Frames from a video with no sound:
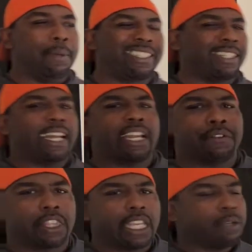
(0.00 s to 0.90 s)
It's not
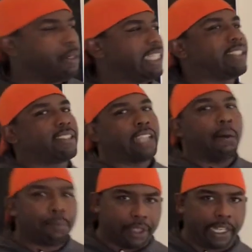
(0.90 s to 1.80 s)
everything, but it's
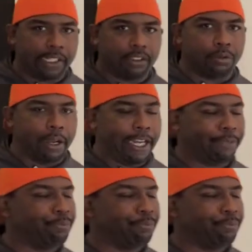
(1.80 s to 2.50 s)
something, right?